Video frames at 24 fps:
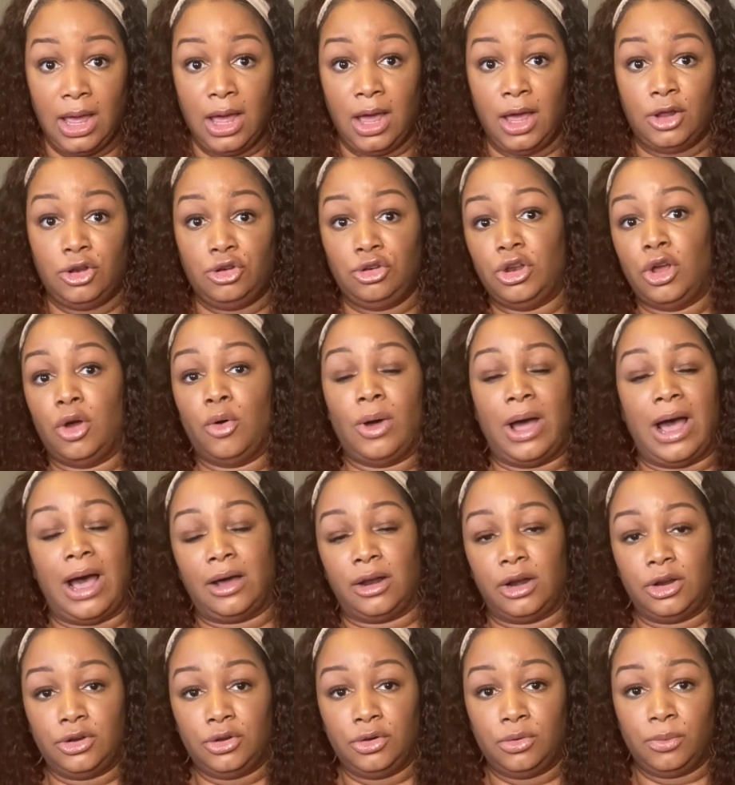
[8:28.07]
know how
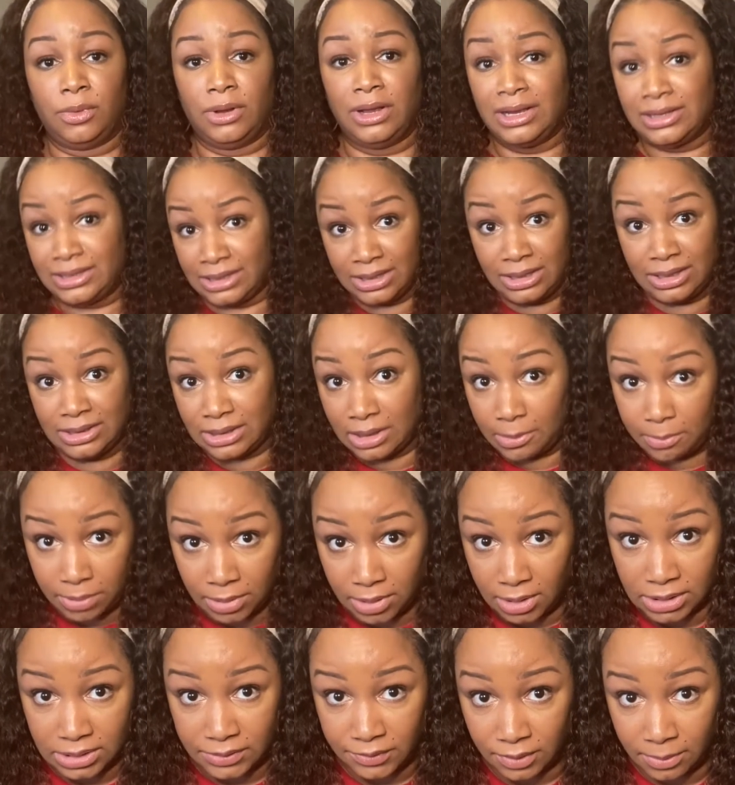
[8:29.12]
to do wigs, it is a
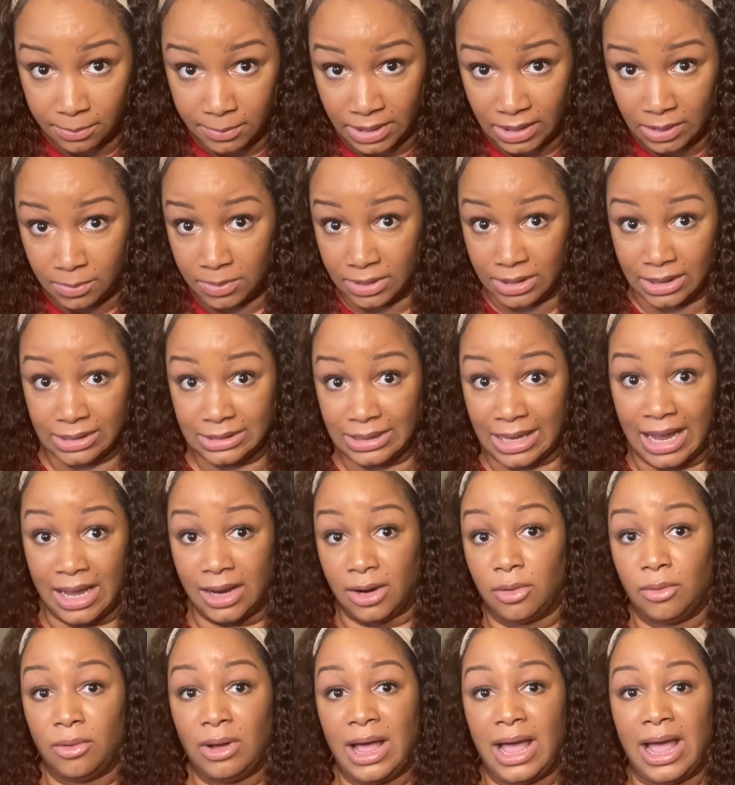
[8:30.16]
plus for me because I
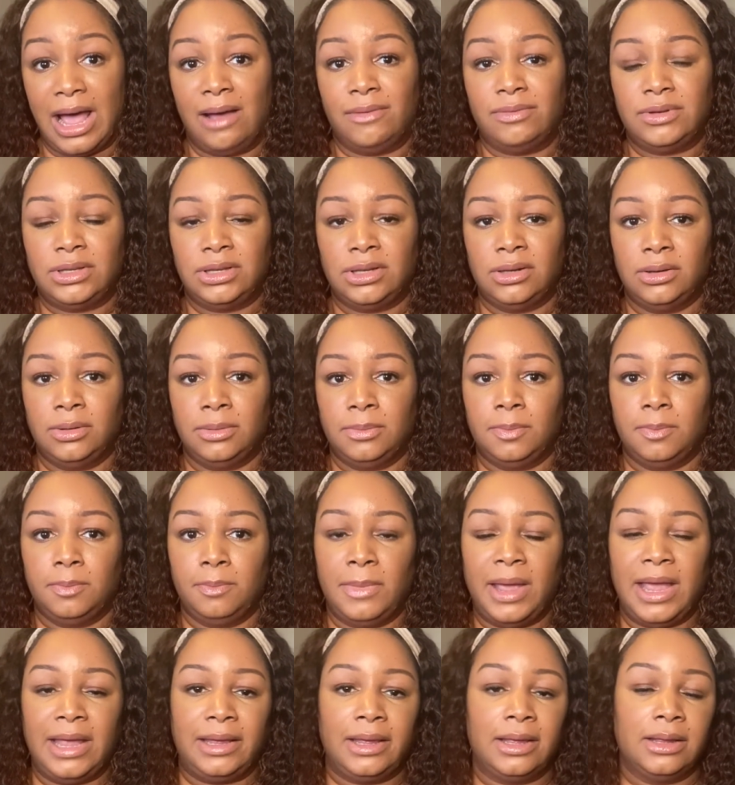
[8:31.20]
don't have to
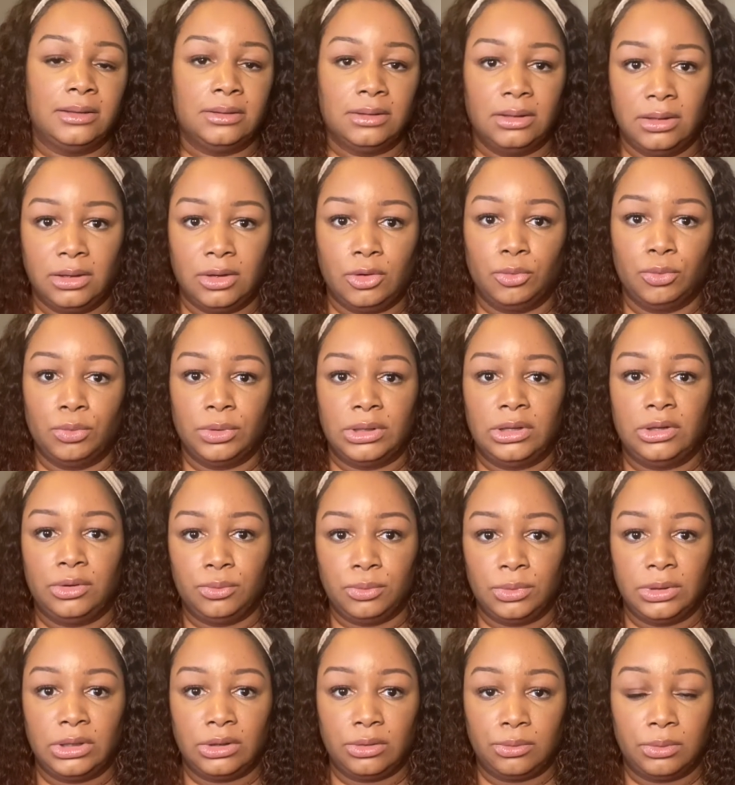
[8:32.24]
make it look really,
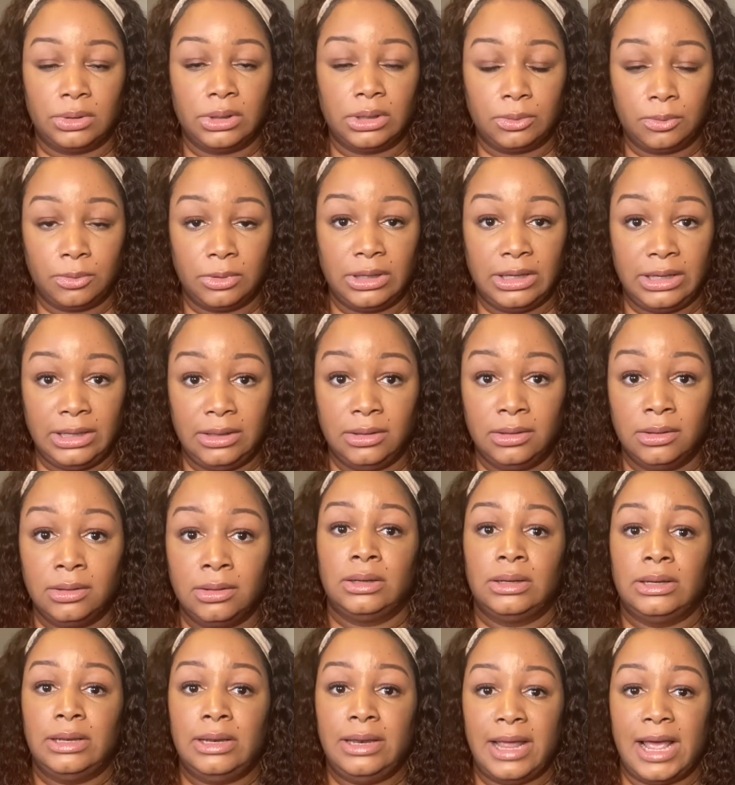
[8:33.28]
really, really, really
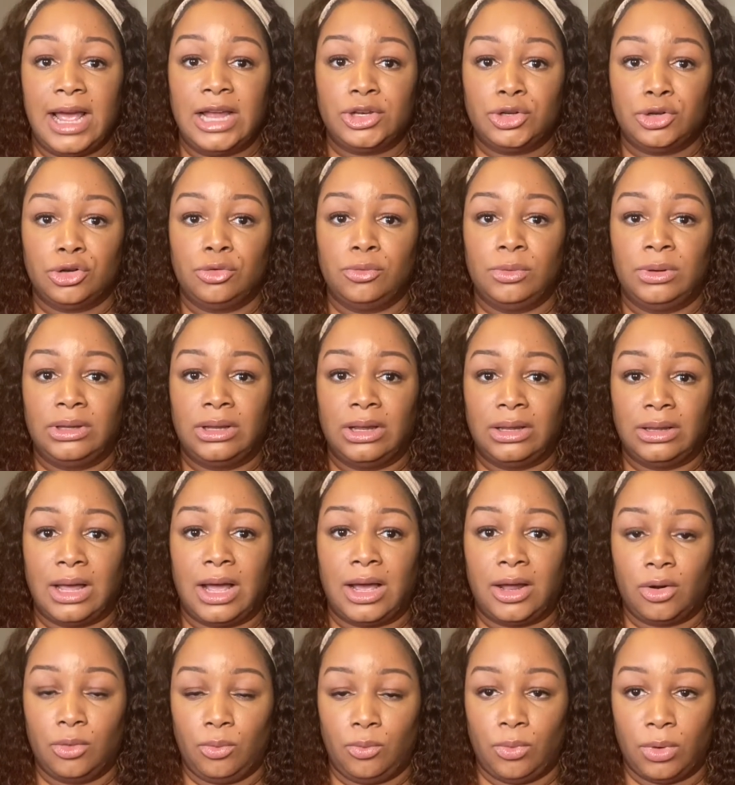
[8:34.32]
natural with a
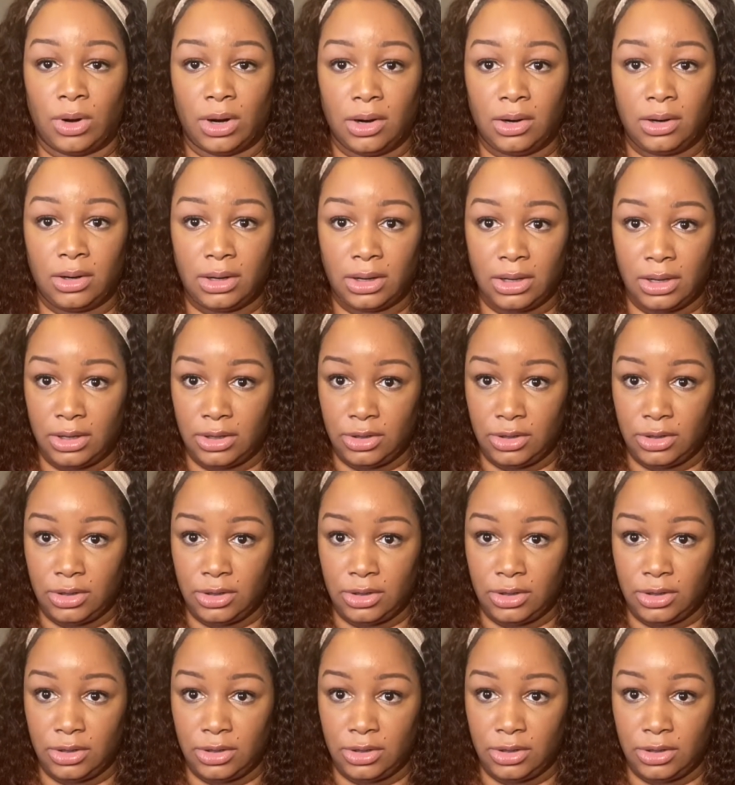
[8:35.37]
lot of work.